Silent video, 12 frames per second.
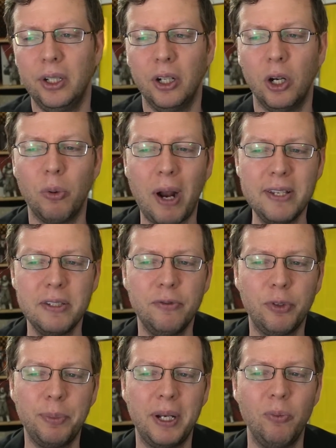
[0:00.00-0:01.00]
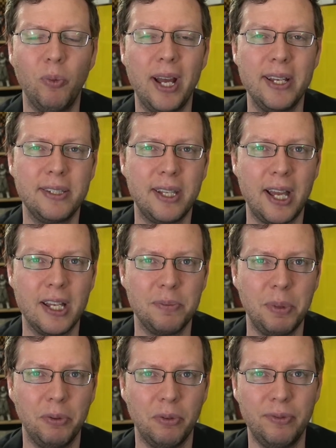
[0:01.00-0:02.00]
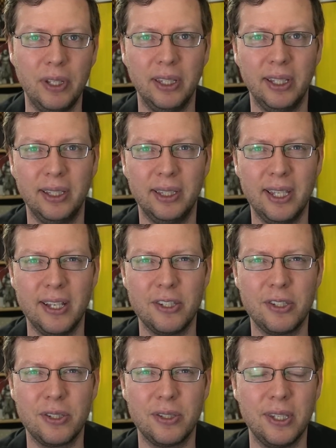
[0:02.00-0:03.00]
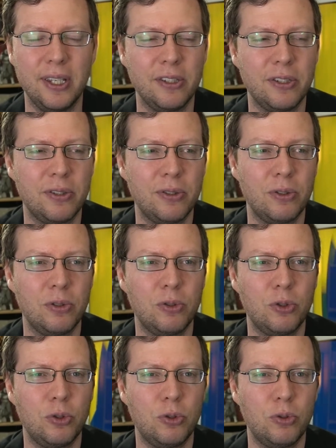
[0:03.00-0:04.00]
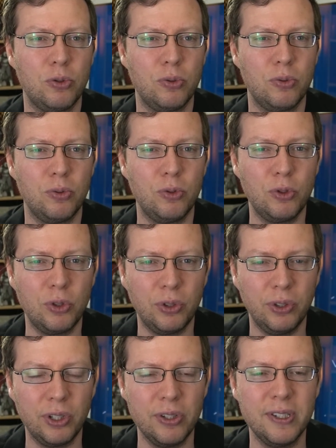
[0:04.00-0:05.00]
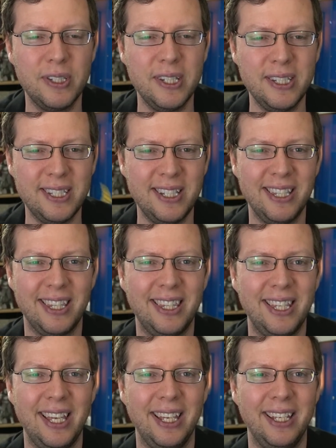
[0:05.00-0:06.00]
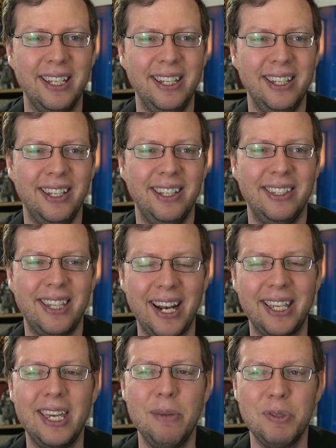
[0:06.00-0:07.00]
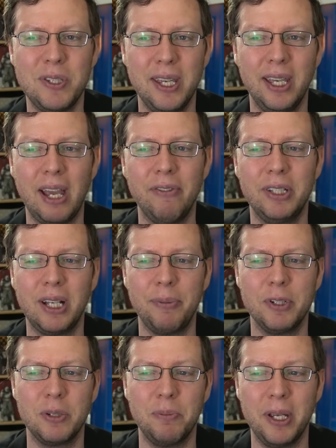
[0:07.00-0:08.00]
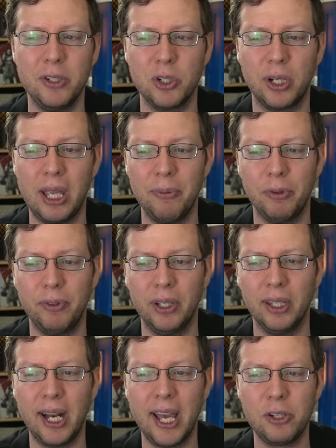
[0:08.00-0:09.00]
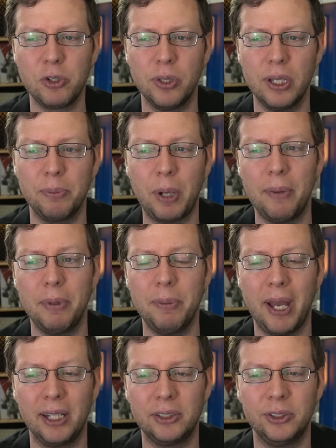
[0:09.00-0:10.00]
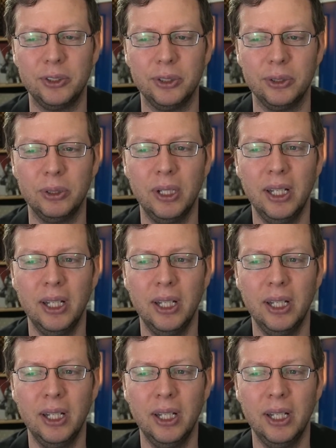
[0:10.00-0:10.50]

Horizon Forbidden West has been revealing this this consistent thing that I keep seeing every time there's a major game reveal. And actually, it brought me back to